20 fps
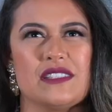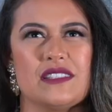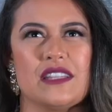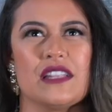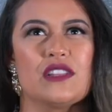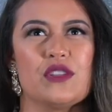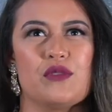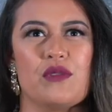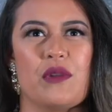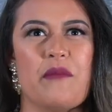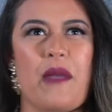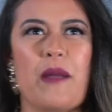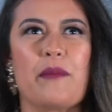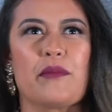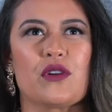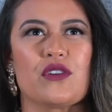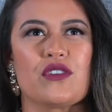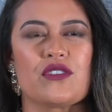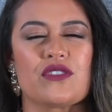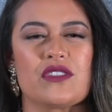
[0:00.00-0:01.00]
distinctly
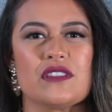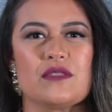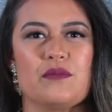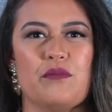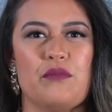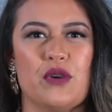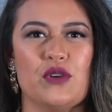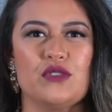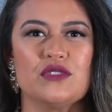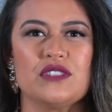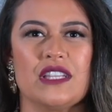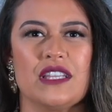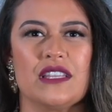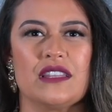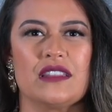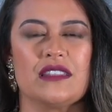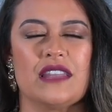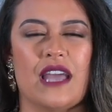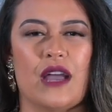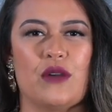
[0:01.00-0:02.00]
remember this
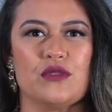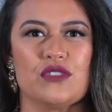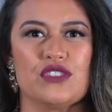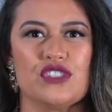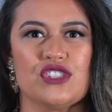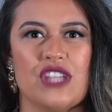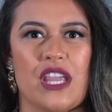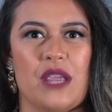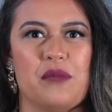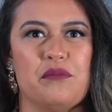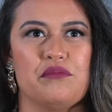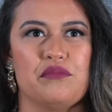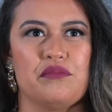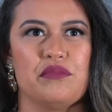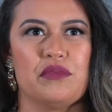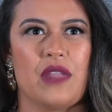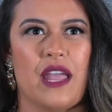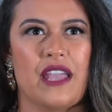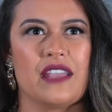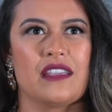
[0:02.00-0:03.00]
building that was shaped
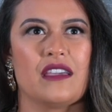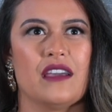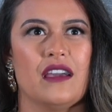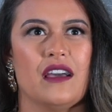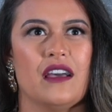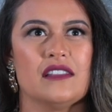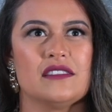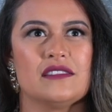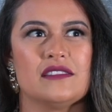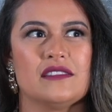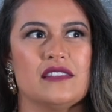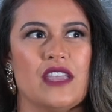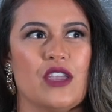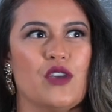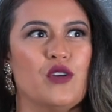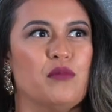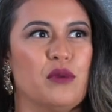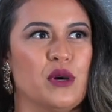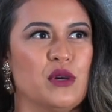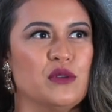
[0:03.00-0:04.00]
like a
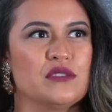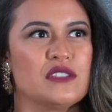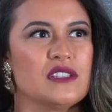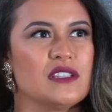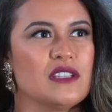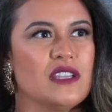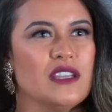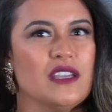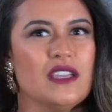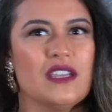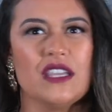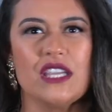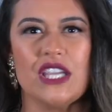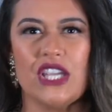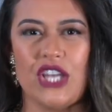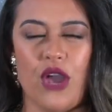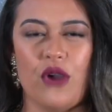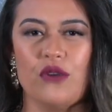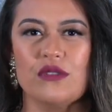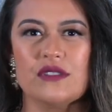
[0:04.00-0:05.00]
sailboat.
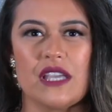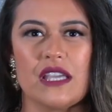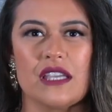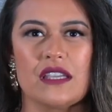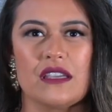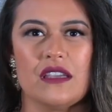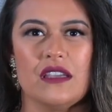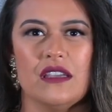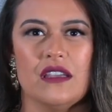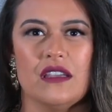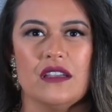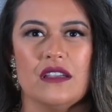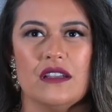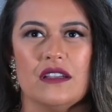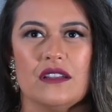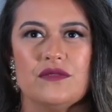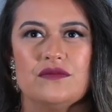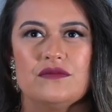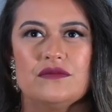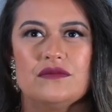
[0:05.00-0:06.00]
You know,
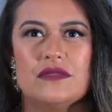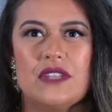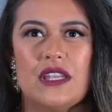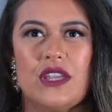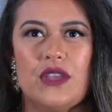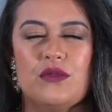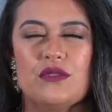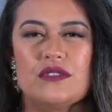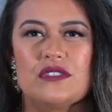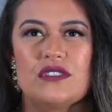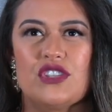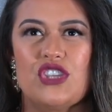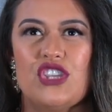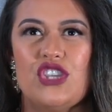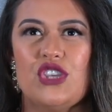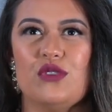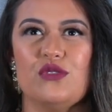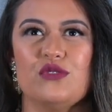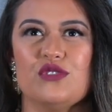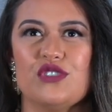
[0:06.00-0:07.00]
it was a
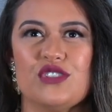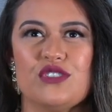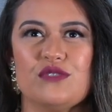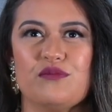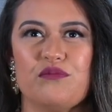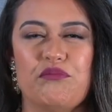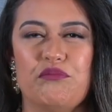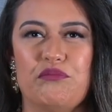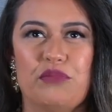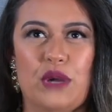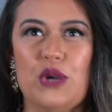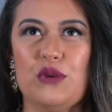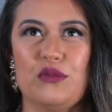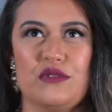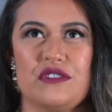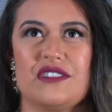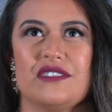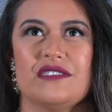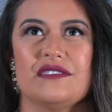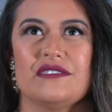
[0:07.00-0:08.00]
huge
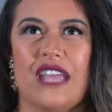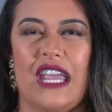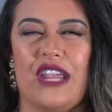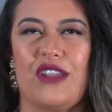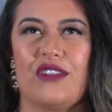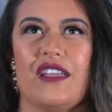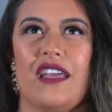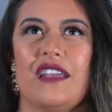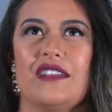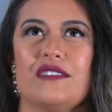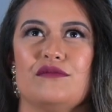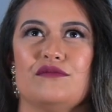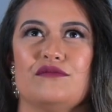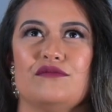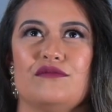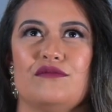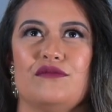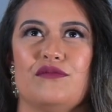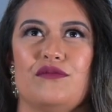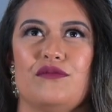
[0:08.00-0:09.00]
boat, and you're like,
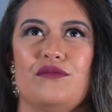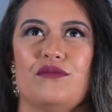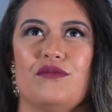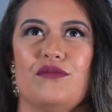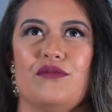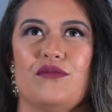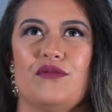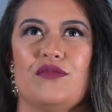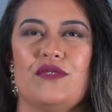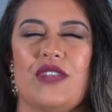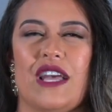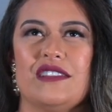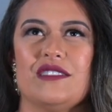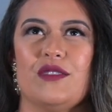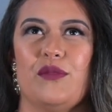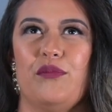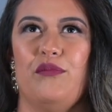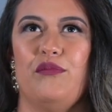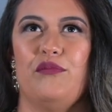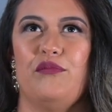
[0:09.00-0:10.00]
that's
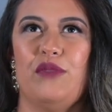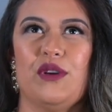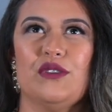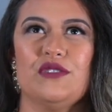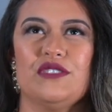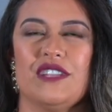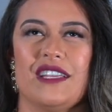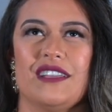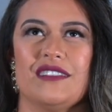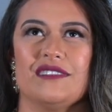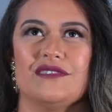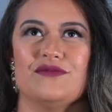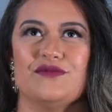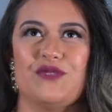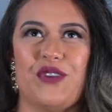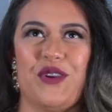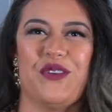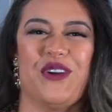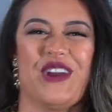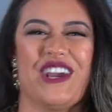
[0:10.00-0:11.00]
a building.
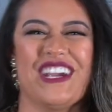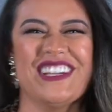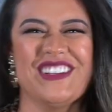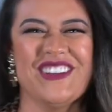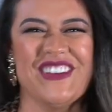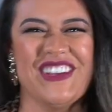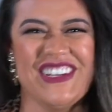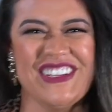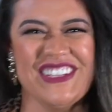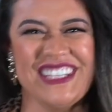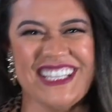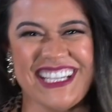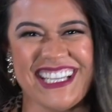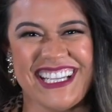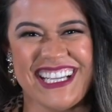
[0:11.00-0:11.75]
Did